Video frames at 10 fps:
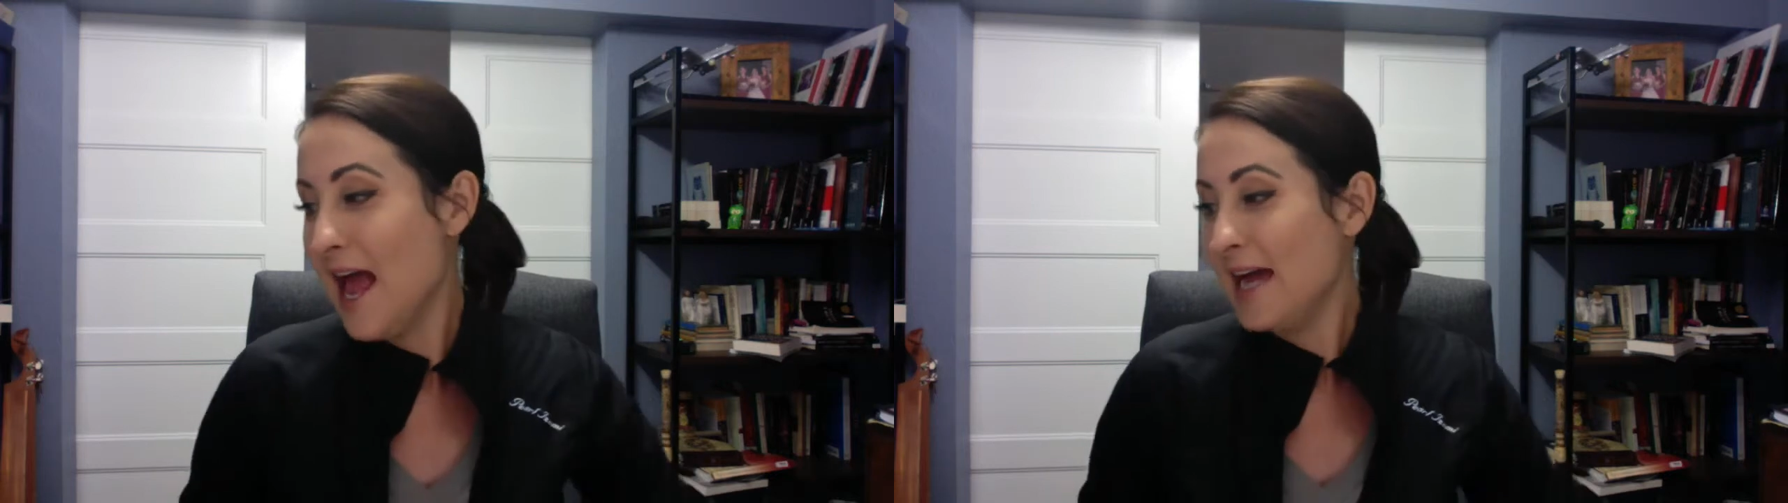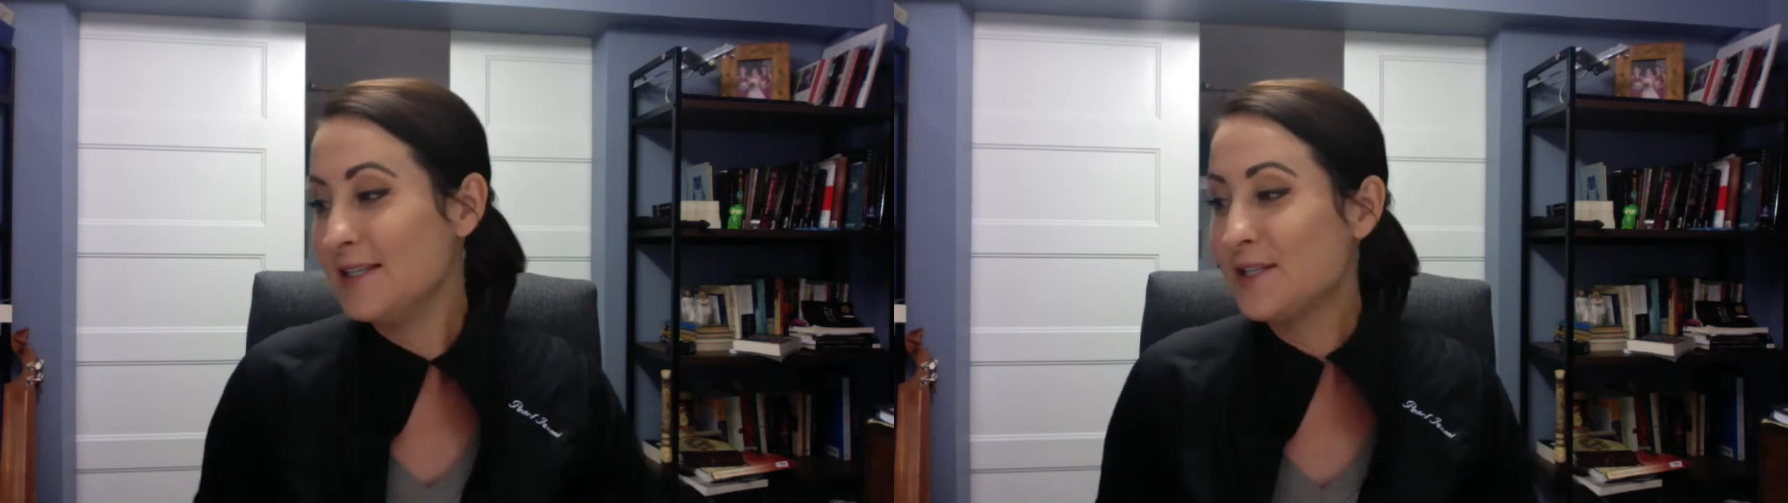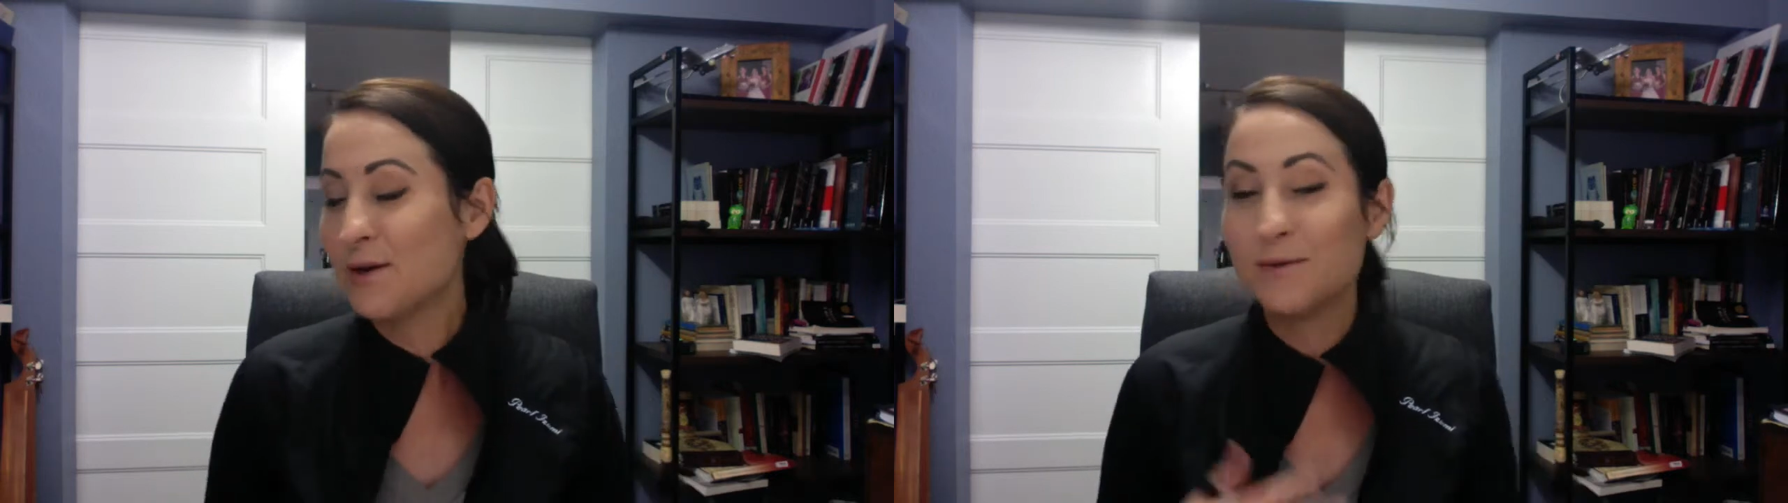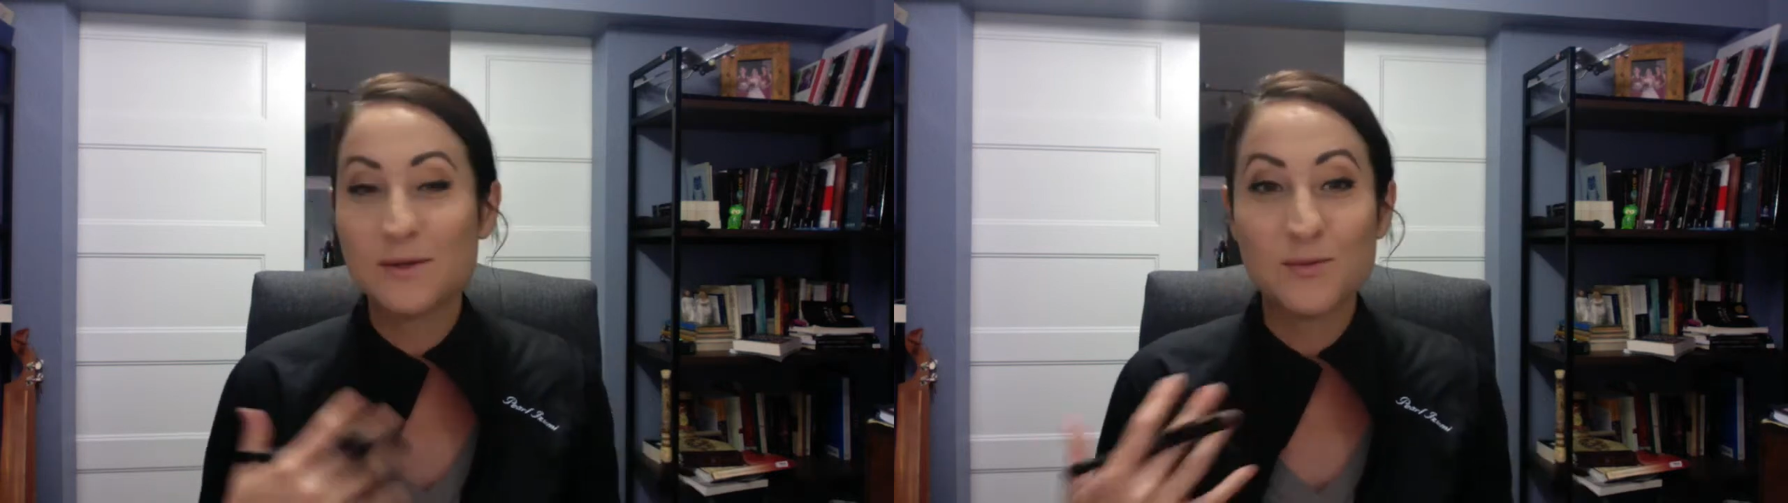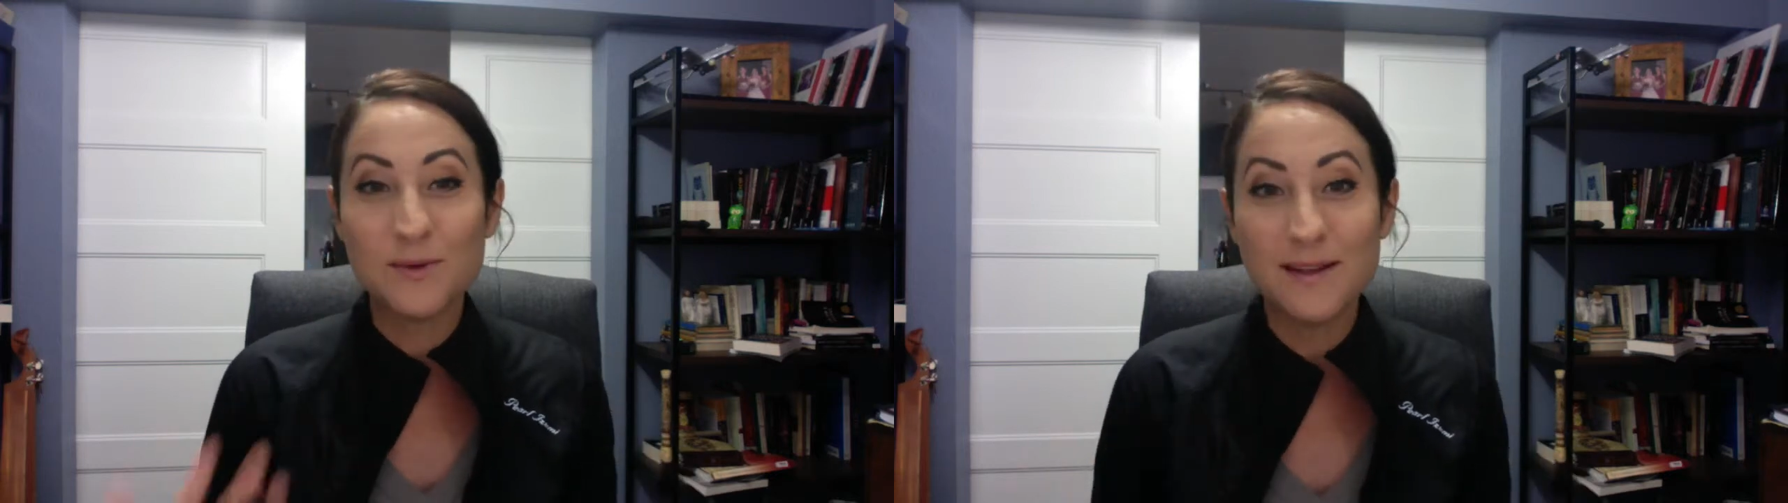And so it
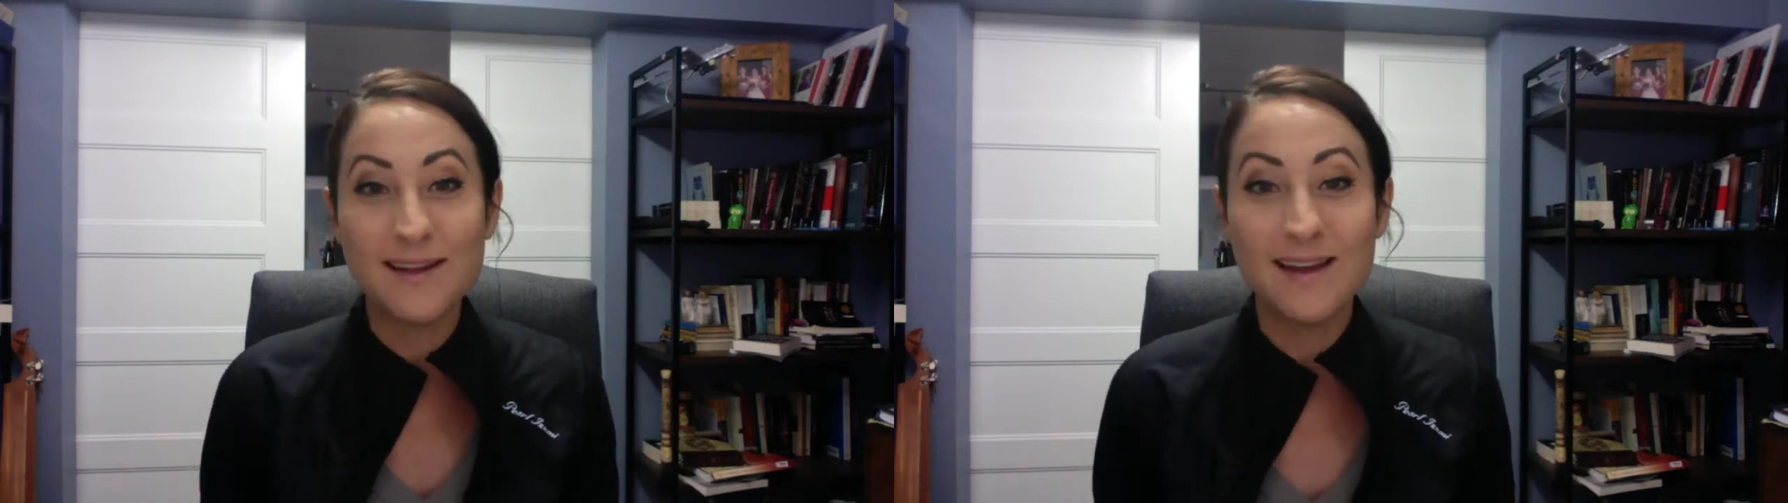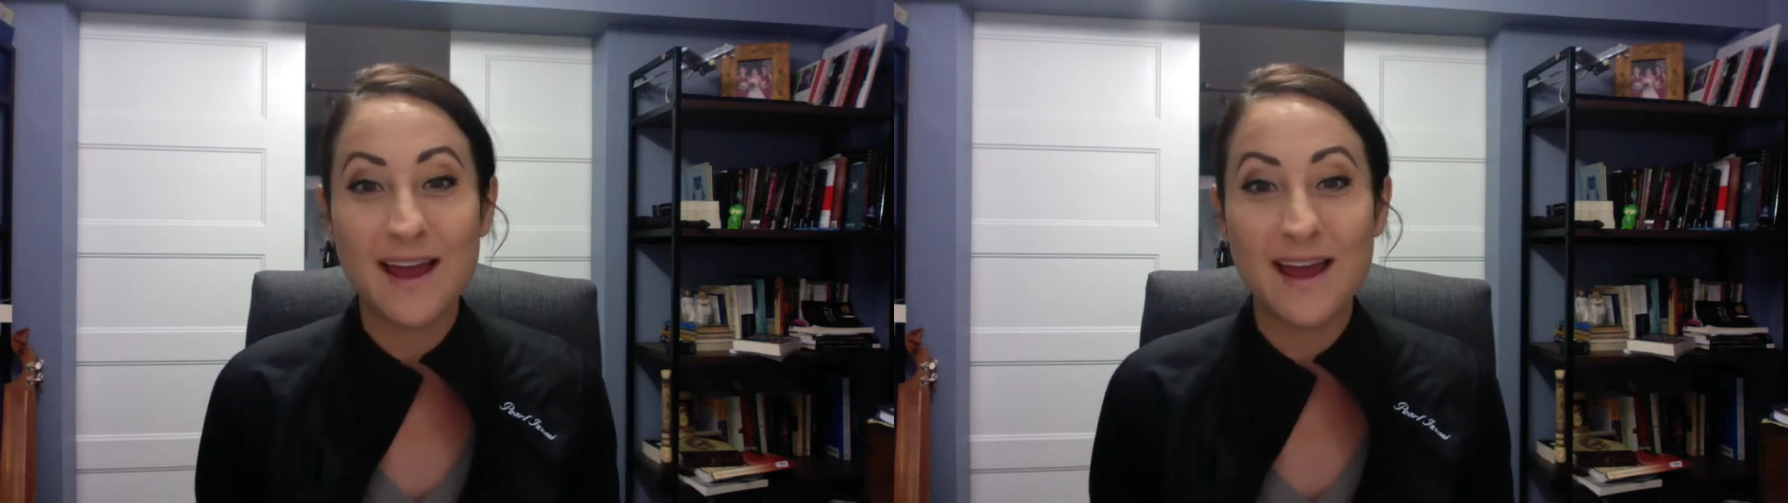was really